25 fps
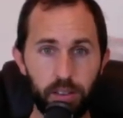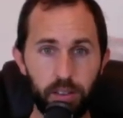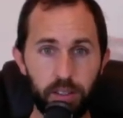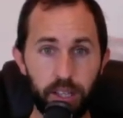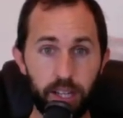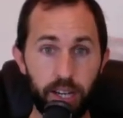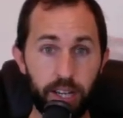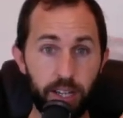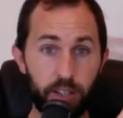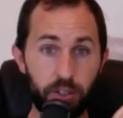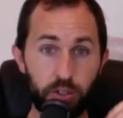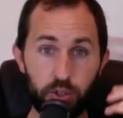
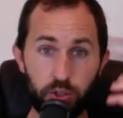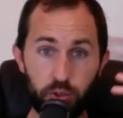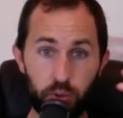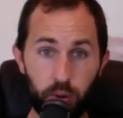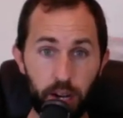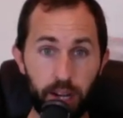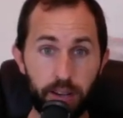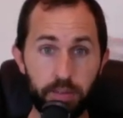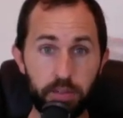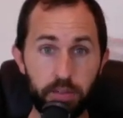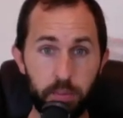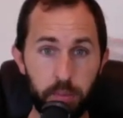that I
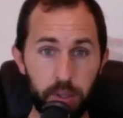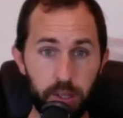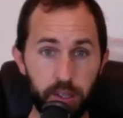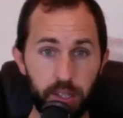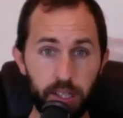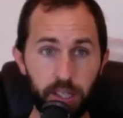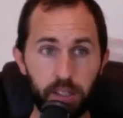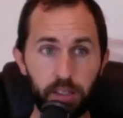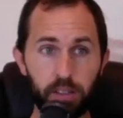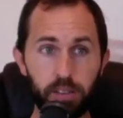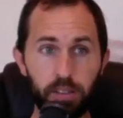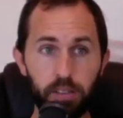strive to be
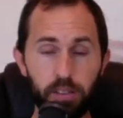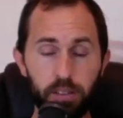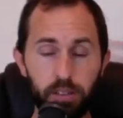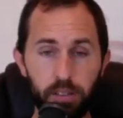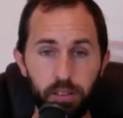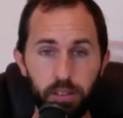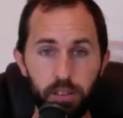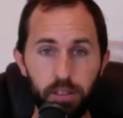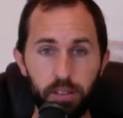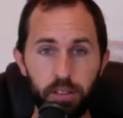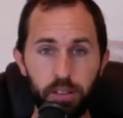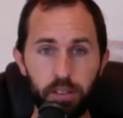like,
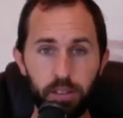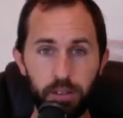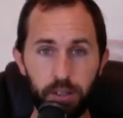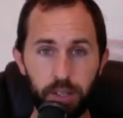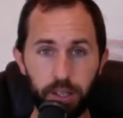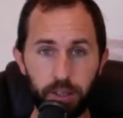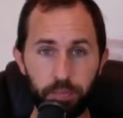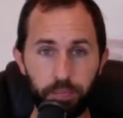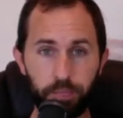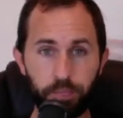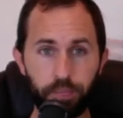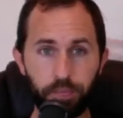
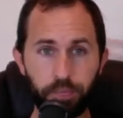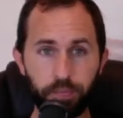right?